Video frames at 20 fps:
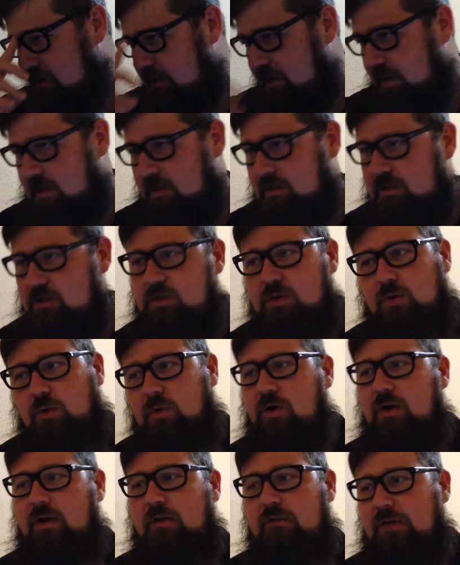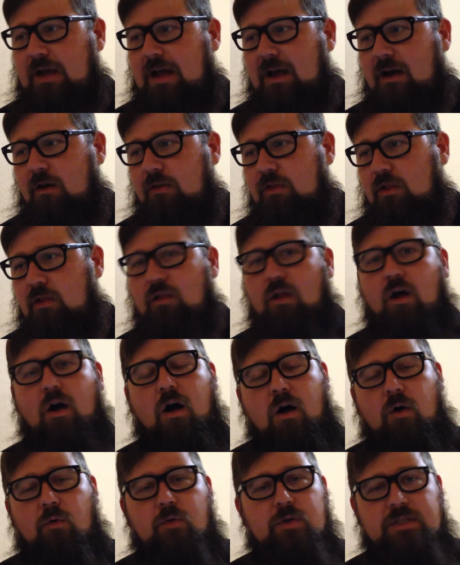the story of how the
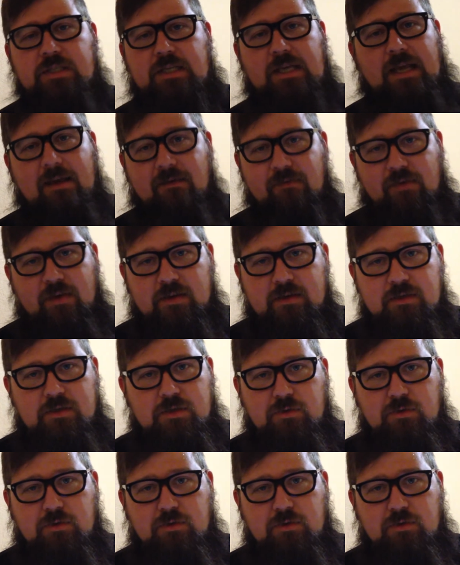law was given